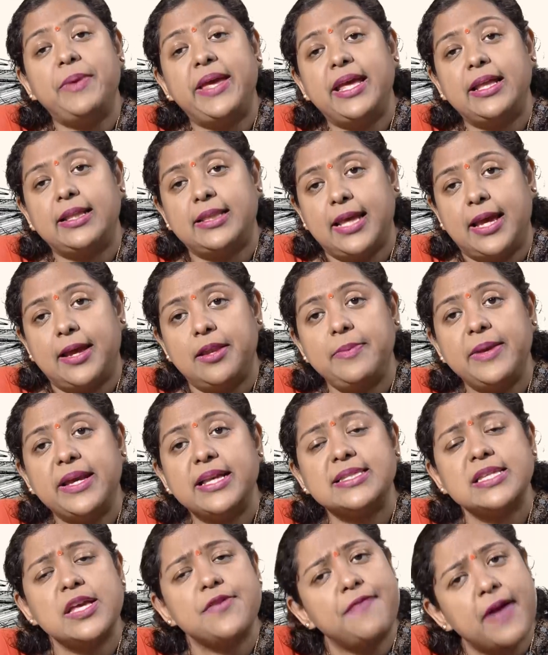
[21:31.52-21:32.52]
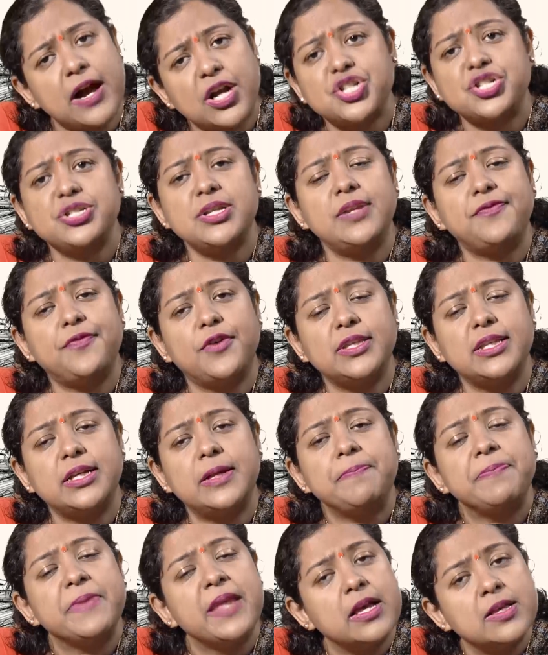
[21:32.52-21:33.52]
being there because they are functional for
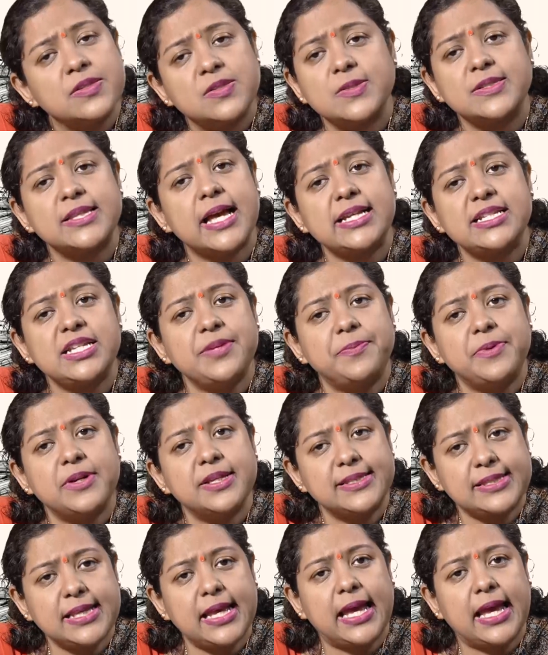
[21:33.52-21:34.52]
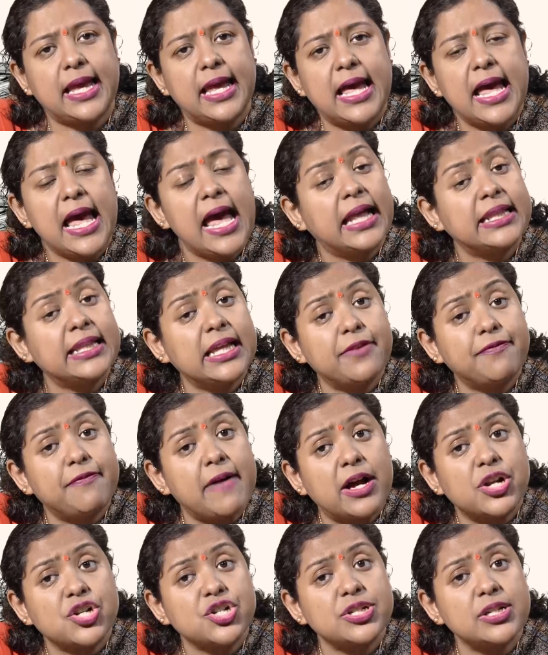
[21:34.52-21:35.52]
the society per se, and they are
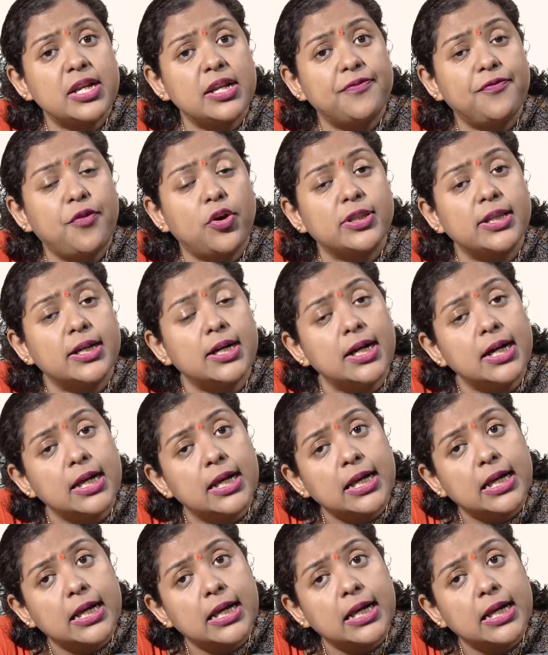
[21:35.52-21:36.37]
functional for the